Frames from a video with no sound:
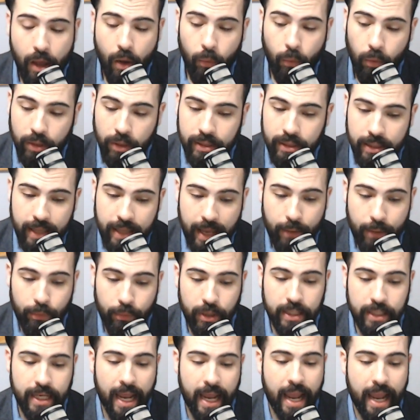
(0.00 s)
was they
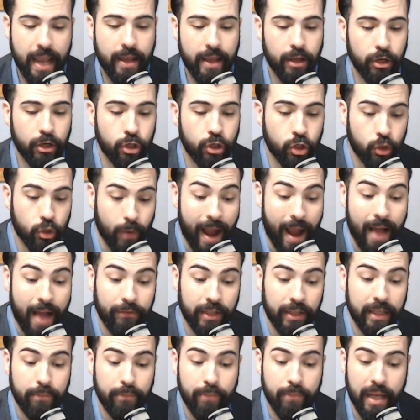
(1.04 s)
would take
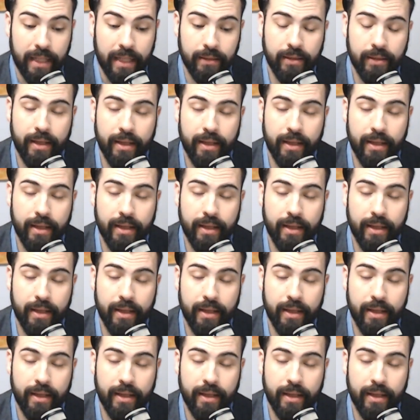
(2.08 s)
traveling mints.